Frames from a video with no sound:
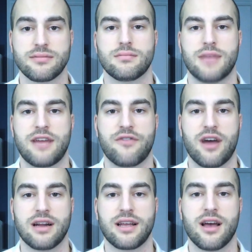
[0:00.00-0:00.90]
and
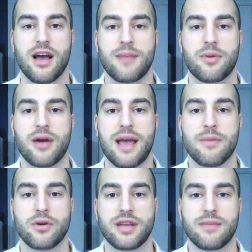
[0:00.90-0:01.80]
finally
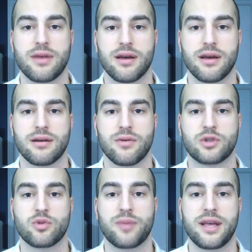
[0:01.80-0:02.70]
hyperammonemia,
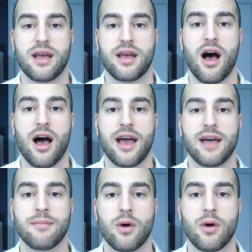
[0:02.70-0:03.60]
which would be high
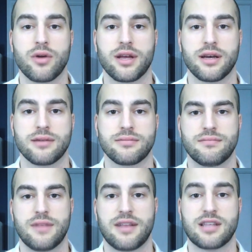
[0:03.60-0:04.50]
ammonia.
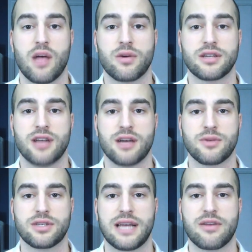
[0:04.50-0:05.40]
That's all we're going to talk about
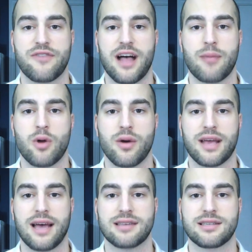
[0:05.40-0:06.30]
today with valproic
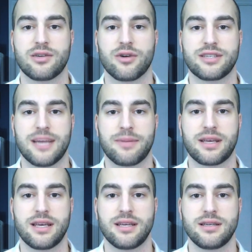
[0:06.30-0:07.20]
acid or
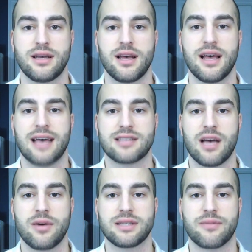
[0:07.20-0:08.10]
depakene. As
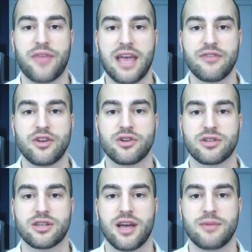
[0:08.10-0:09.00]
always, I'm thankful you took the
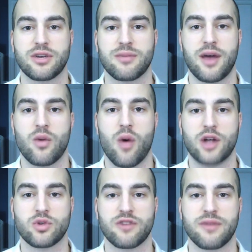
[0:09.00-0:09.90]
time to come by and
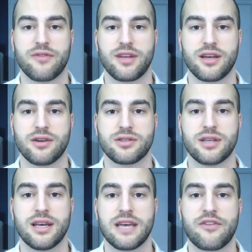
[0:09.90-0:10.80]
watch one of my videos.
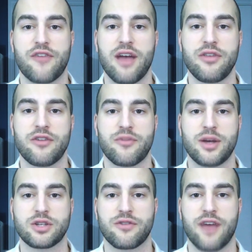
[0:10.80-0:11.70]
If you found the
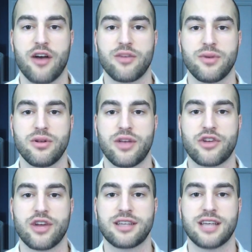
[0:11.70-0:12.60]
information valuable and you'd
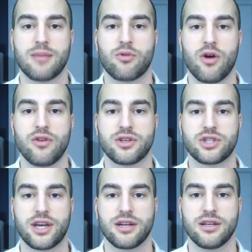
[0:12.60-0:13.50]
like to help grow this
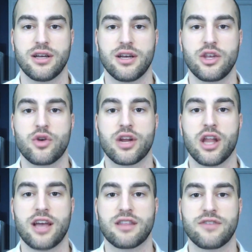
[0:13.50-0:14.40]
channel, you can
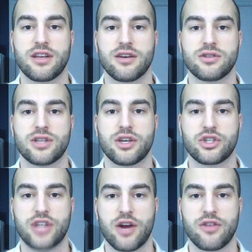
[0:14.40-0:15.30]
like the videos,
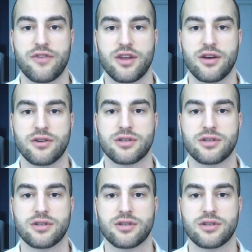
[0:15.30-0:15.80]
share the videos,